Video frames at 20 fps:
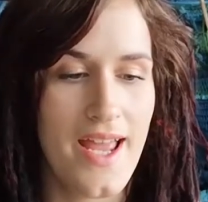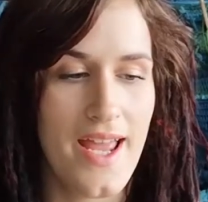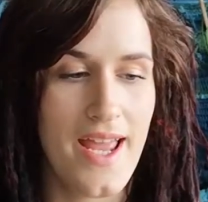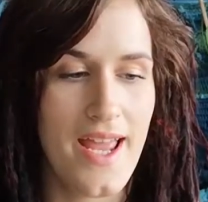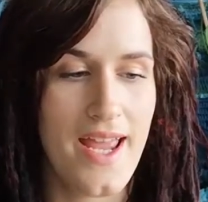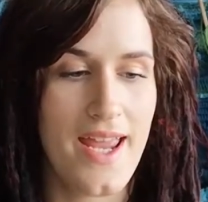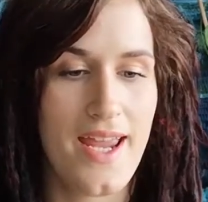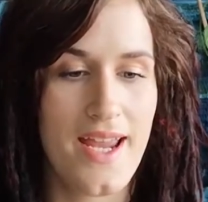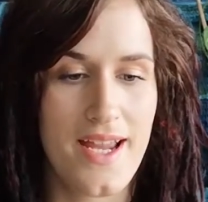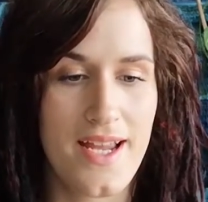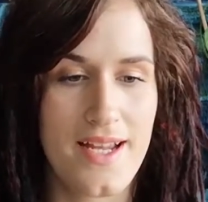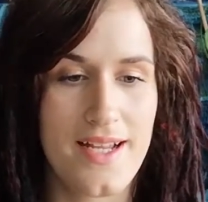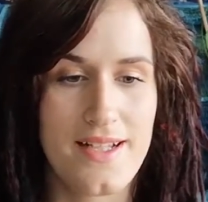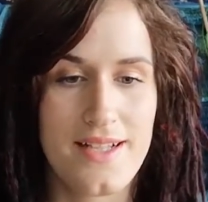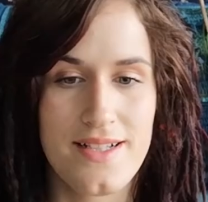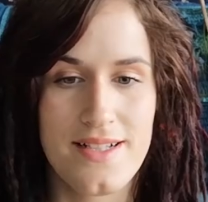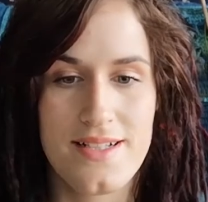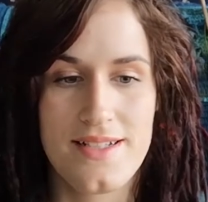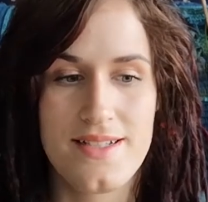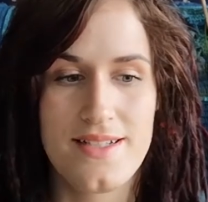
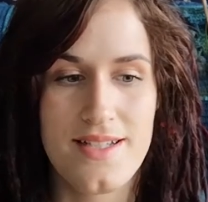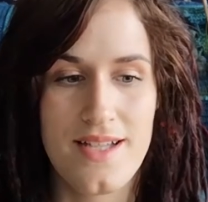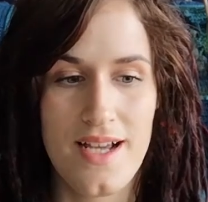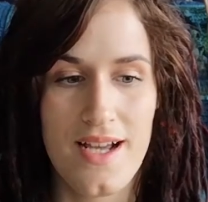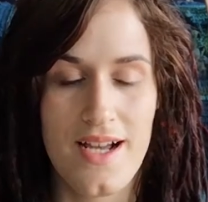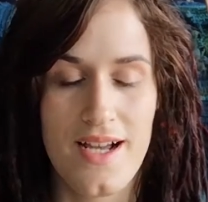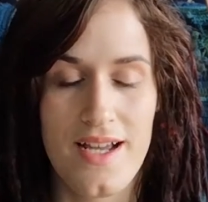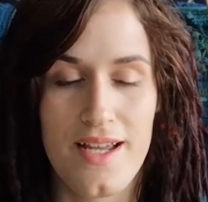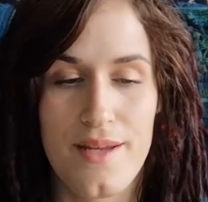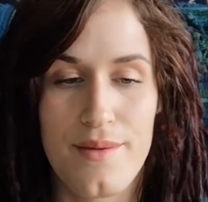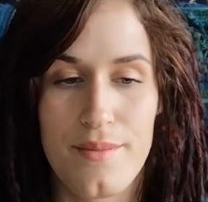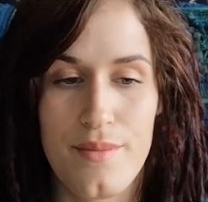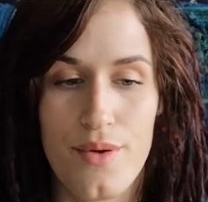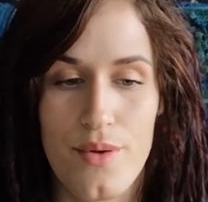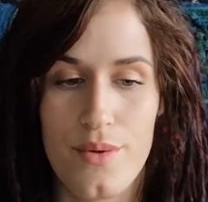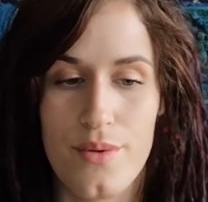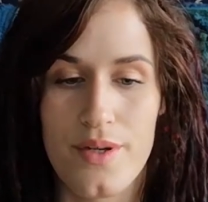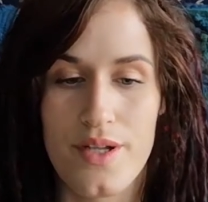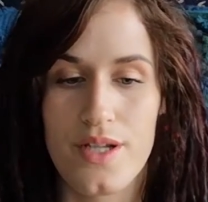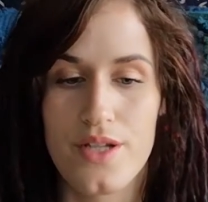and I am
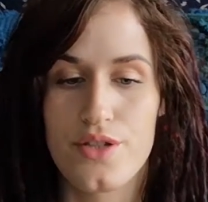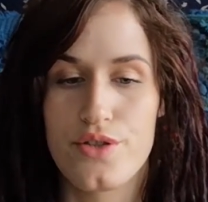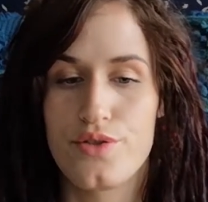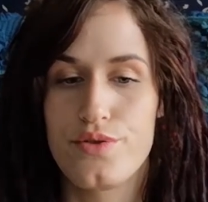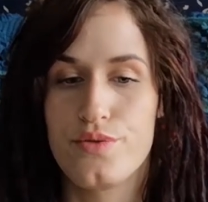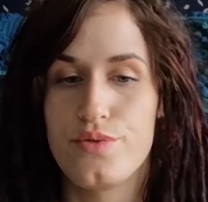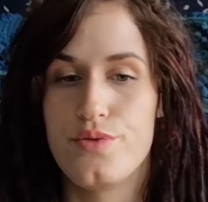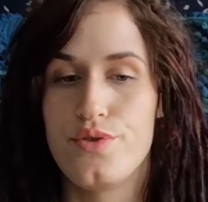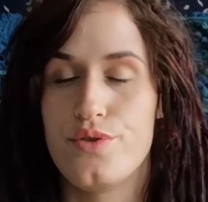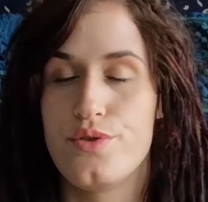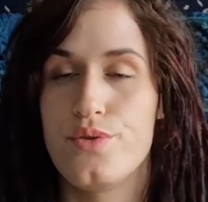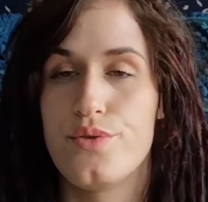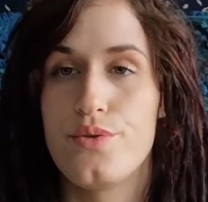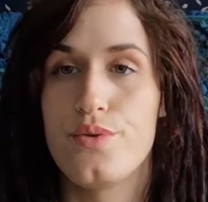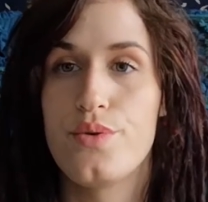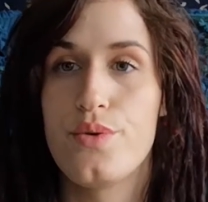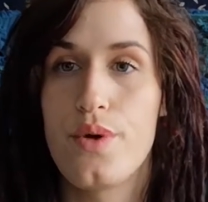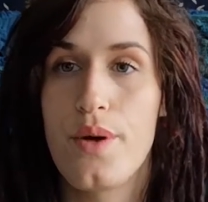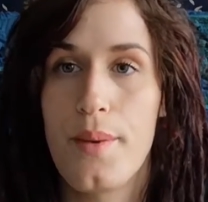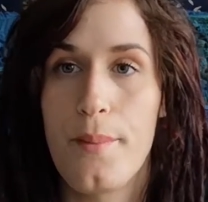going to
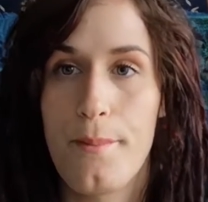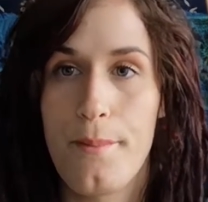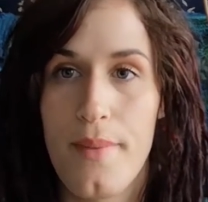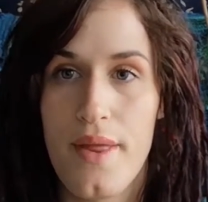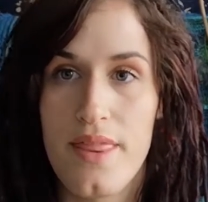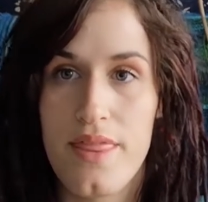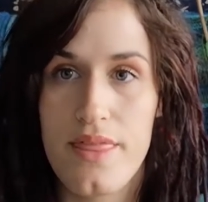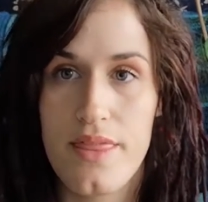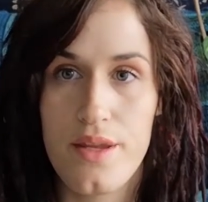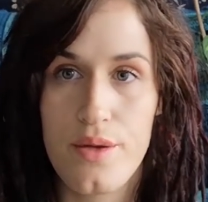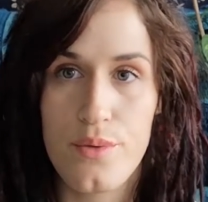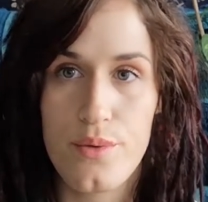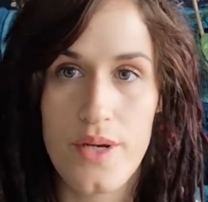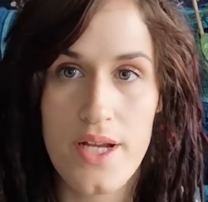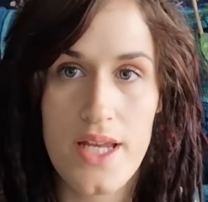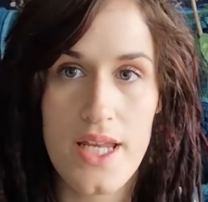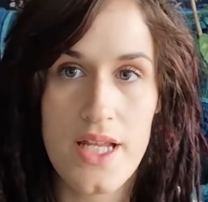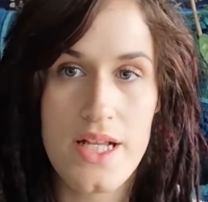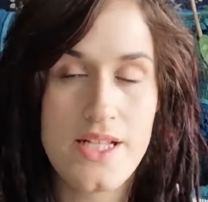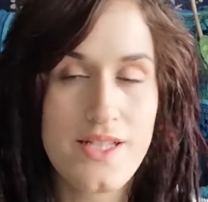do monthly
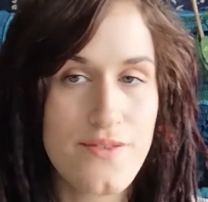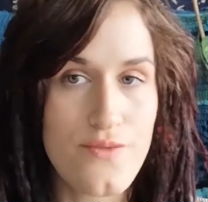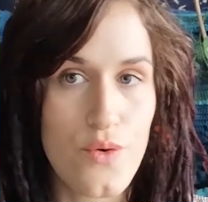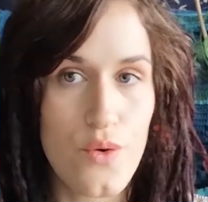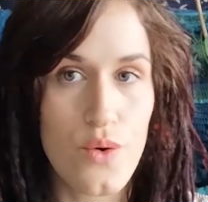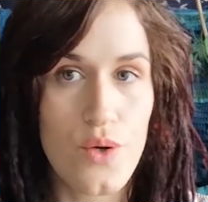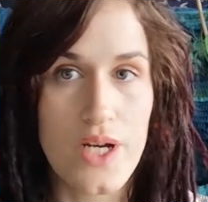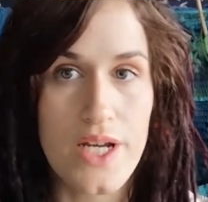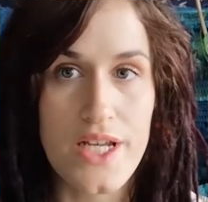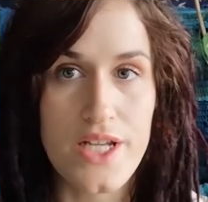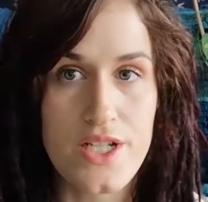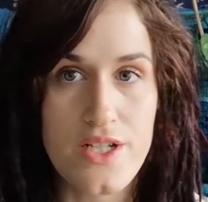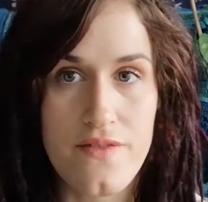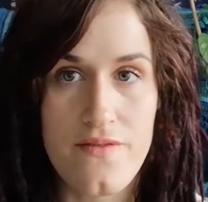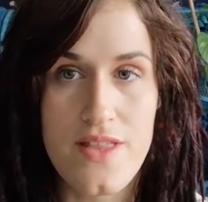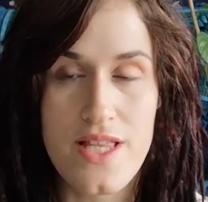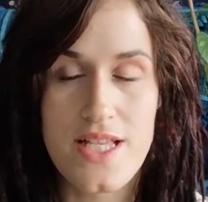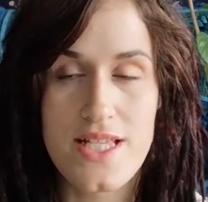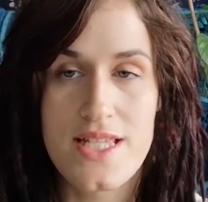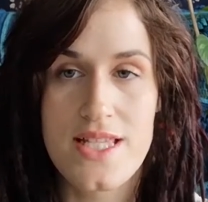readings for each
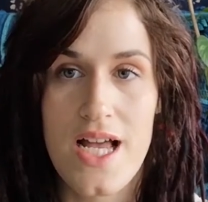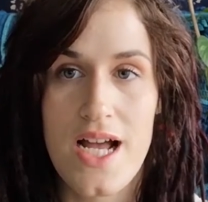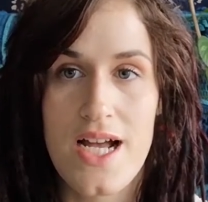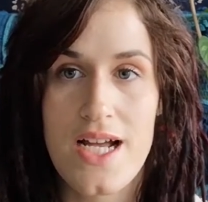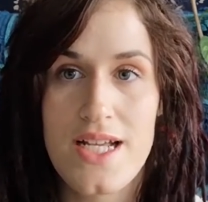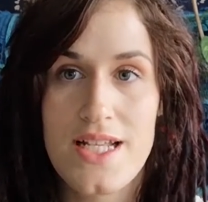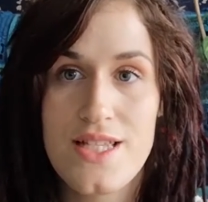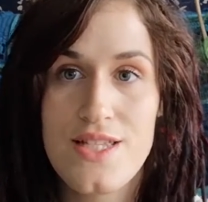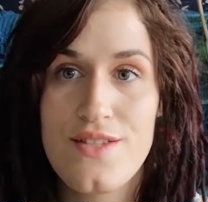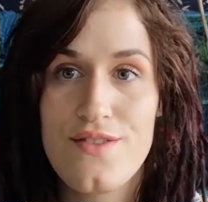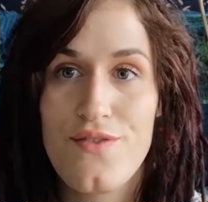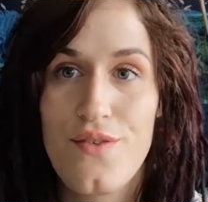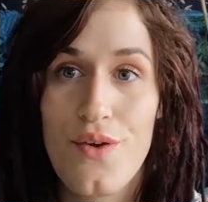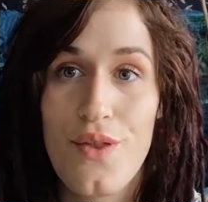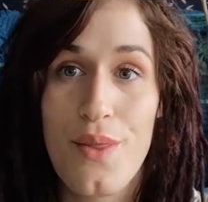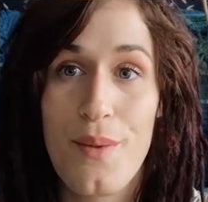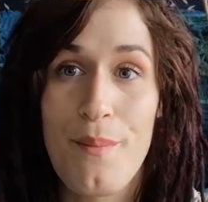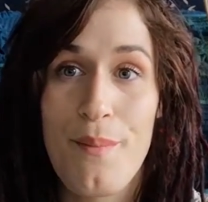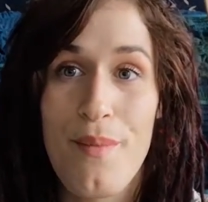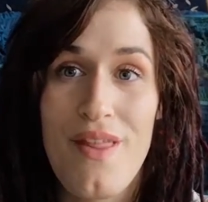of the signs for
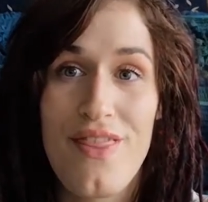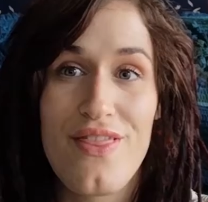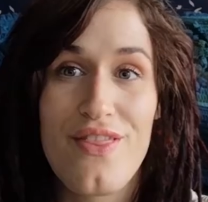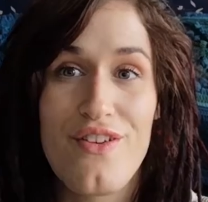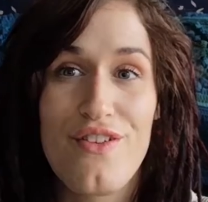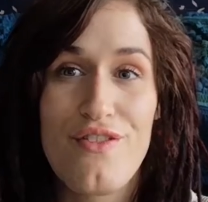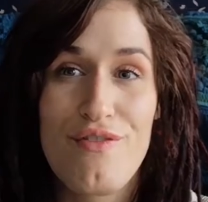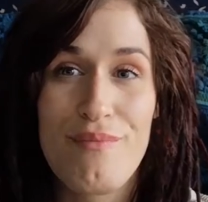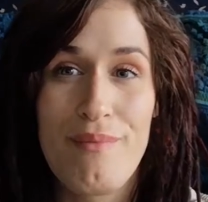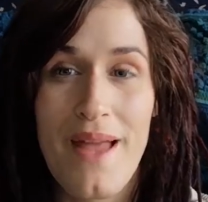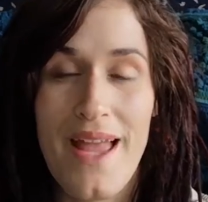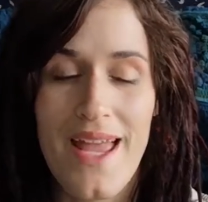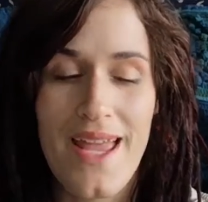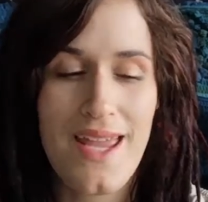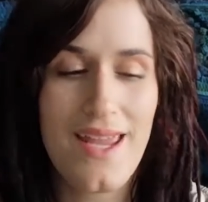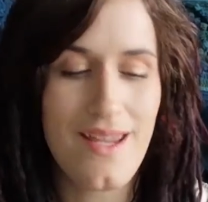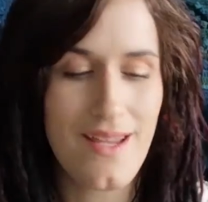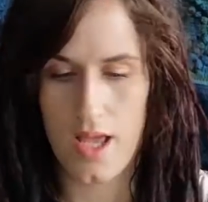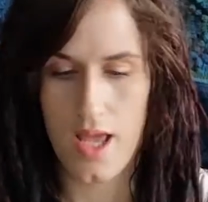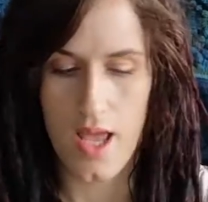the month of
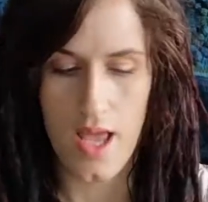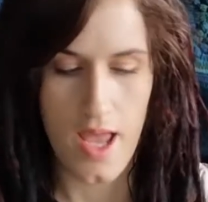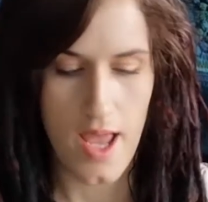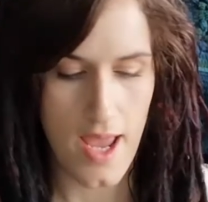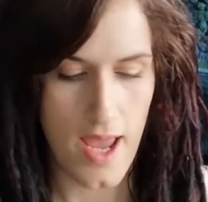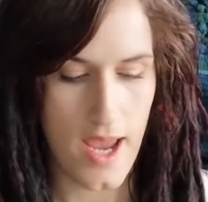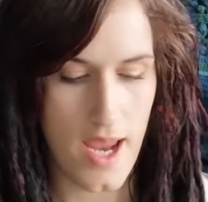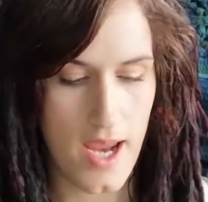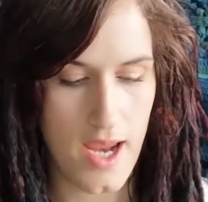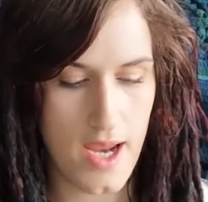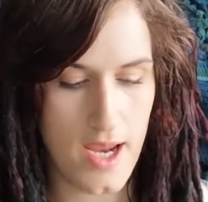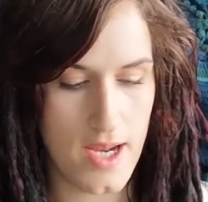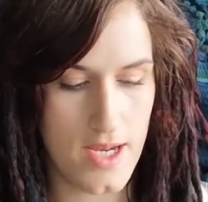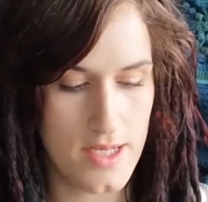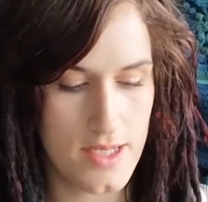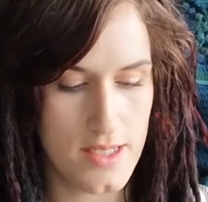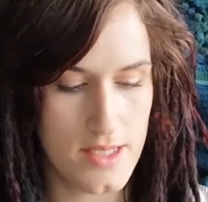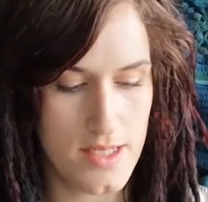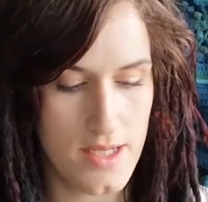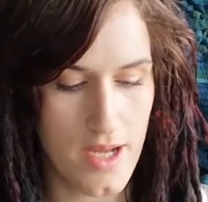May.
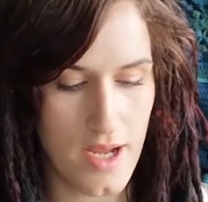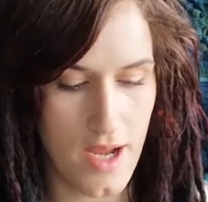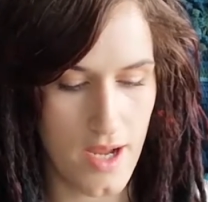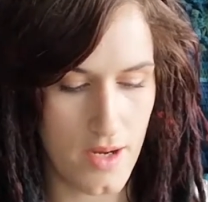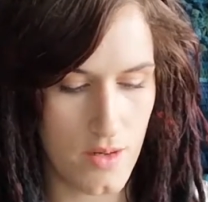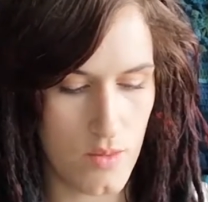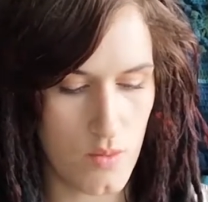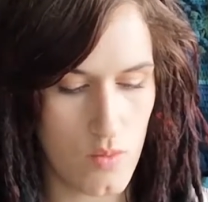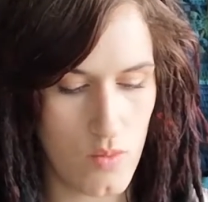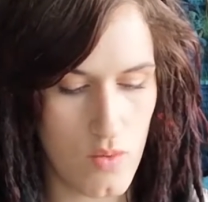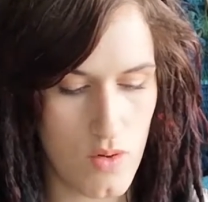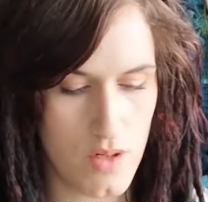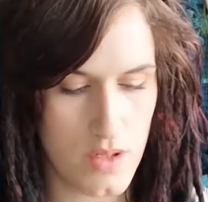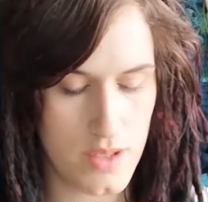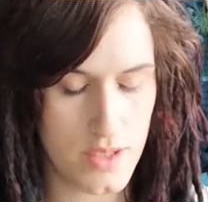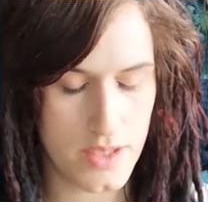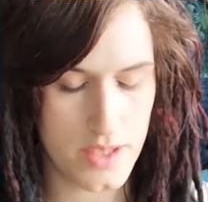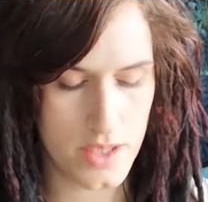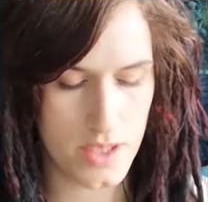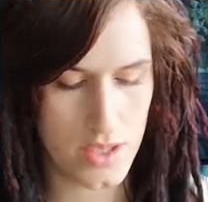And I
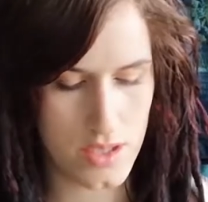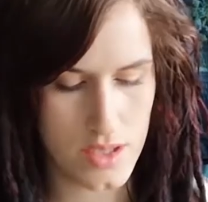want